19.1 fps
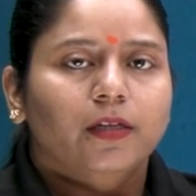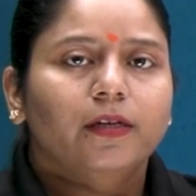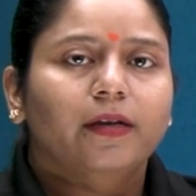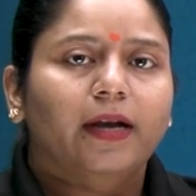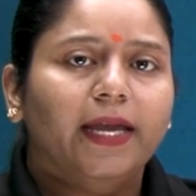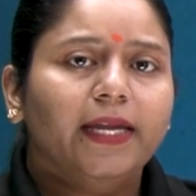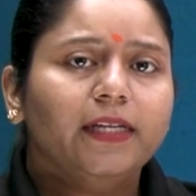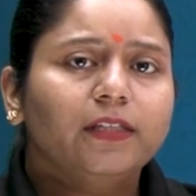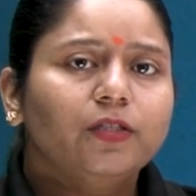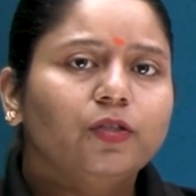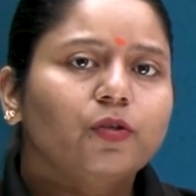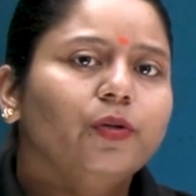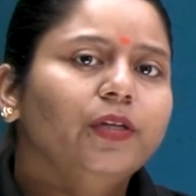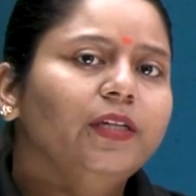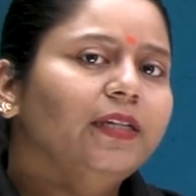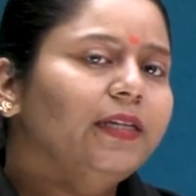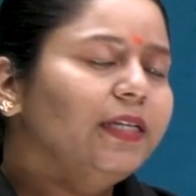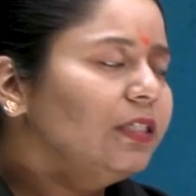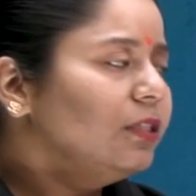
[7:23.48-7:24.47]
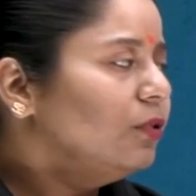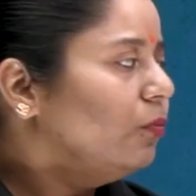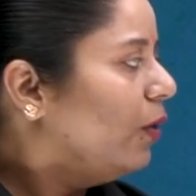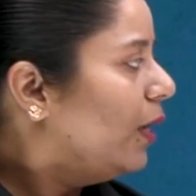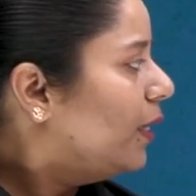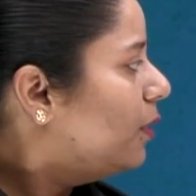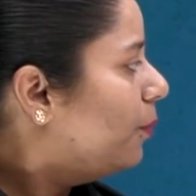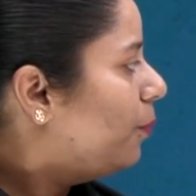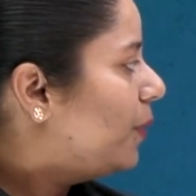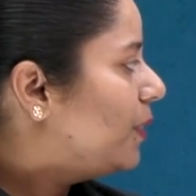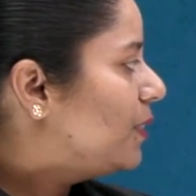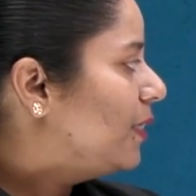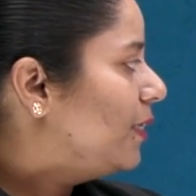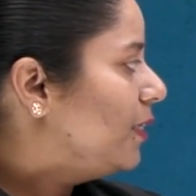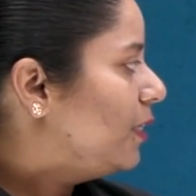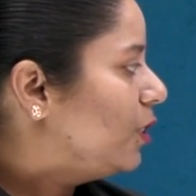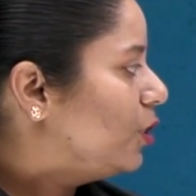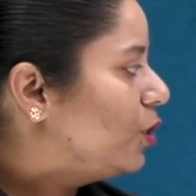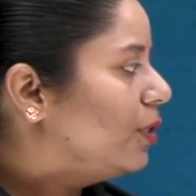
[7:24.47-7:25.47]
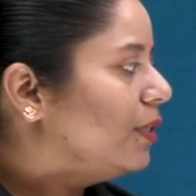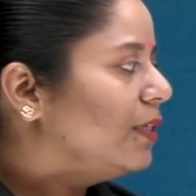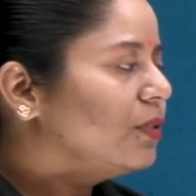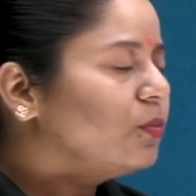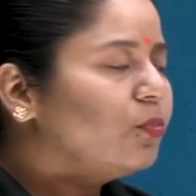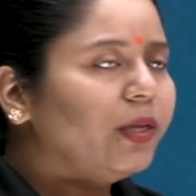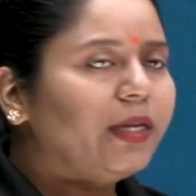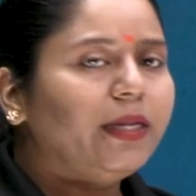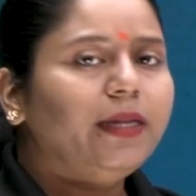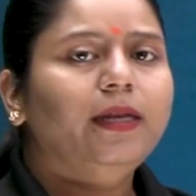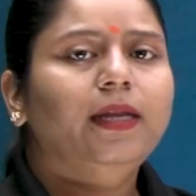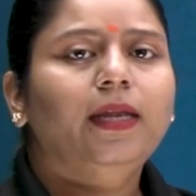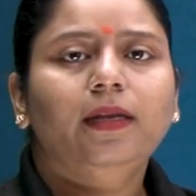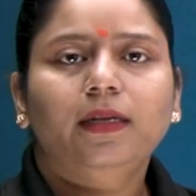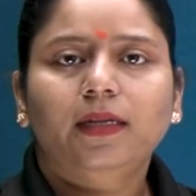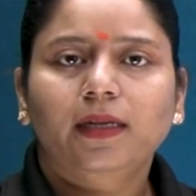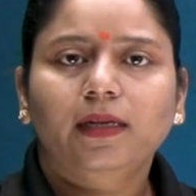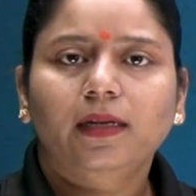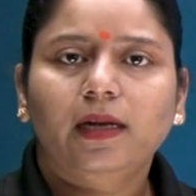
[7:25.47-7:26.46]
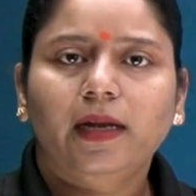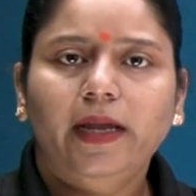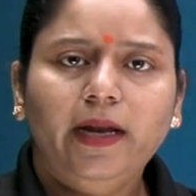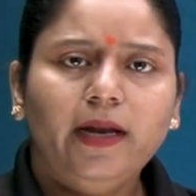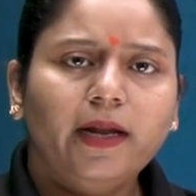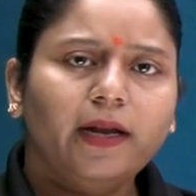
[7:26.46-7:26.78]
Right, so in this way the presentation is very neat and clean,